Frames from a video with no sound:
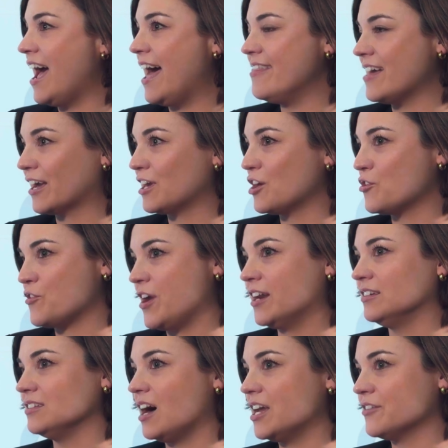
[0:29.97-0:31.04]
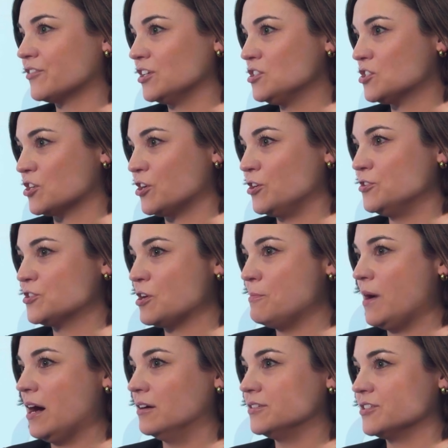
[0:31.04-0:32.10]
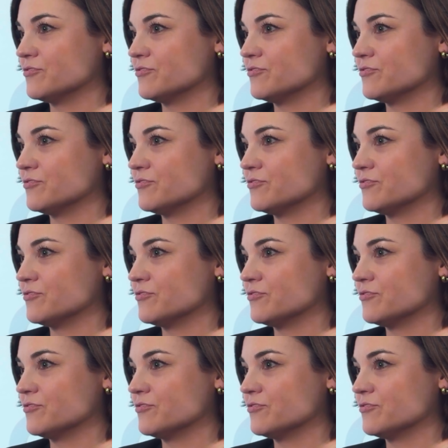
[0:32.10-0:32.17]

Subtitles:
And that can create a lot of concerns about